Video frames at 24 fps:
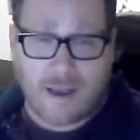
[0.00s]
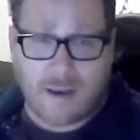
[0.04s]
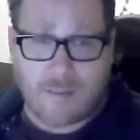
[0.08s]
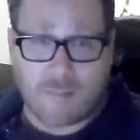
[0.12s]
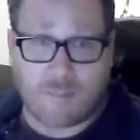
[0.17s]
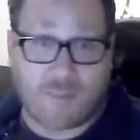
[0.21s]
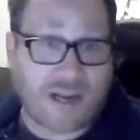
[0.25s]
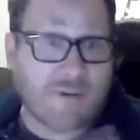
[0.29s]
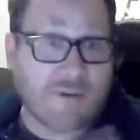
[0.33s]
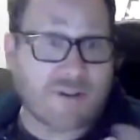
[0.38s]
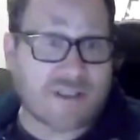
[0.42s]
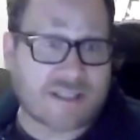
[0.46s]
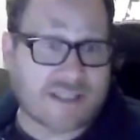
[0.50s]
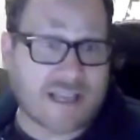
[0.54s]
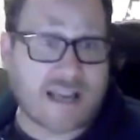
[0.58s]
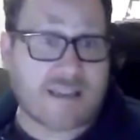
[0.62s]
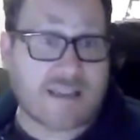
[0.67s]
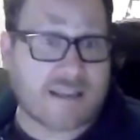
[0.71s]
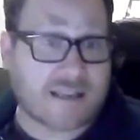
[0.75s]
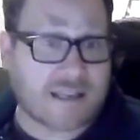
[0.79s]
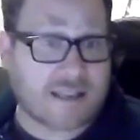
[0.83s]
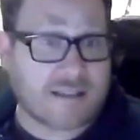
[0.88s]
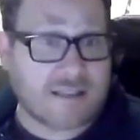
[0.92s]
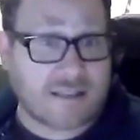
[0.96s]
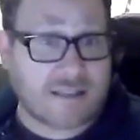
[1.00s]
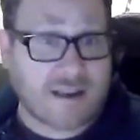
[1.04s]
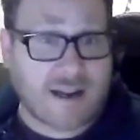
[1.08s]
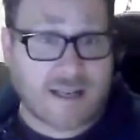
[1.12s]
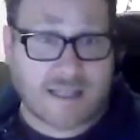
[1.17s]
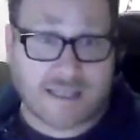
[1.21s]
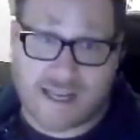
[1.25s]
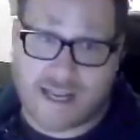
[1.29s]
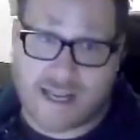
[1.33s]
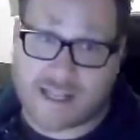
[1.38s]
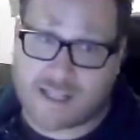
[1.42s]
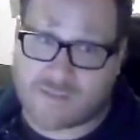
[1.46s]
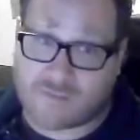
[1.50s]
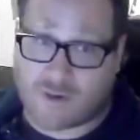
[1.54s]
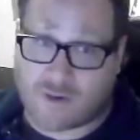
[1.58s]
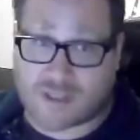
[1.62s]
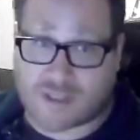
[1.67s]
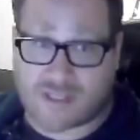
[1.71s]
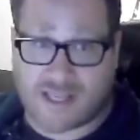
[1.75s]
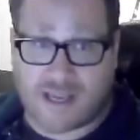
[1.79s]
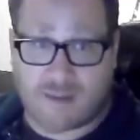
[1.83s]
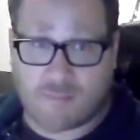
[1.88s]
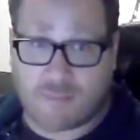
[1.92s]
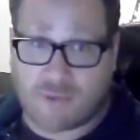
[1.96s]
But I would say that in the United States, for
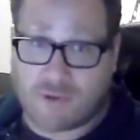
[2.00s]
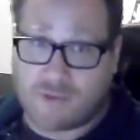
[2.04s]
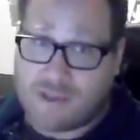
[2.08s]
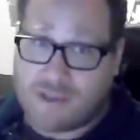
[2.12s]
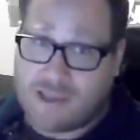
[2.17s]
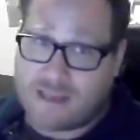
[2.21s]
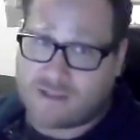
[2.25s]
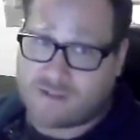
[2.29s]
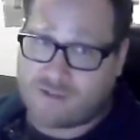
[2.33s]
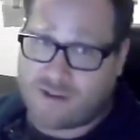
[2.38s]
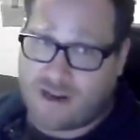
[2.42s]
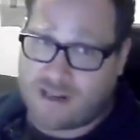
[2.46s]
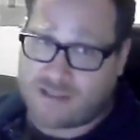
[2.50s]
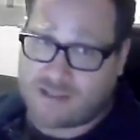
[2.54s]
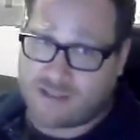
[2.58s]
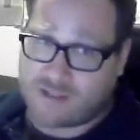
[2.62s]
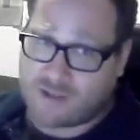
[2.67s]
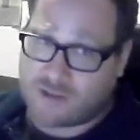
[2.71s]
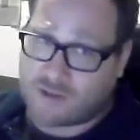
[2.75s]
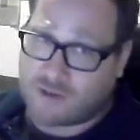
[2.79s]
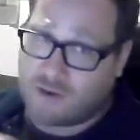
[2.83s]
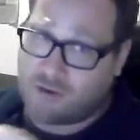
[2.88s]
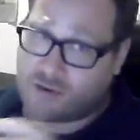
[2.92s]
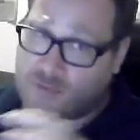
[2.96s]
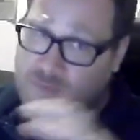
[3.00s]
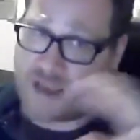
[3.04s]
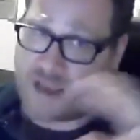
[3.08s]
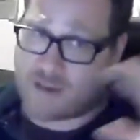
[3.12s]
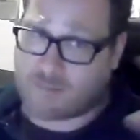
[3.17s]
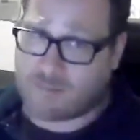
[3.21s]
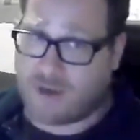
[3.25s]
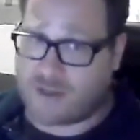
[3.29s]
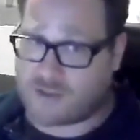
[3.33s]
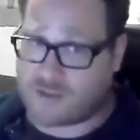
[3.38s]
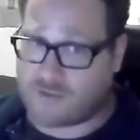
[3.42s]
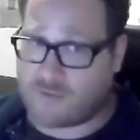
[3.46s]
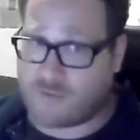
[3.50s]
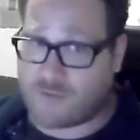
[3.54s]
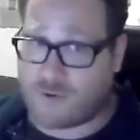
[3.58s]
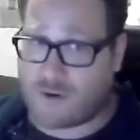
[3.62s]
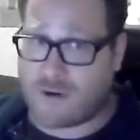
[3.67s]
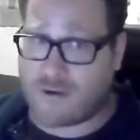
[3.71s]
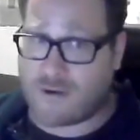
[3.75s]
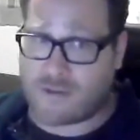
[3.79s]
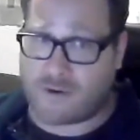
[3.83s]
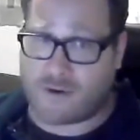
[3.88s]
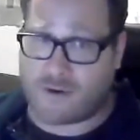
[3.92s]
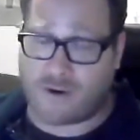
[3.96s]
example, that transition goes back much
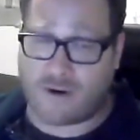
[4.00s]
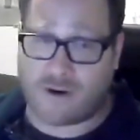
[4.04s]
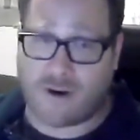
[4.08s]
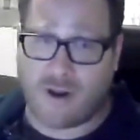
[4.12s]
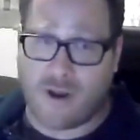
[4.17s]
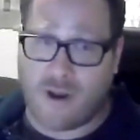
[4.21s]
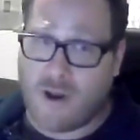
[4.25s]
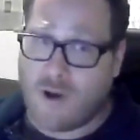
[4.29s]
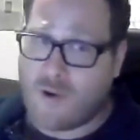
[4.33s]
further,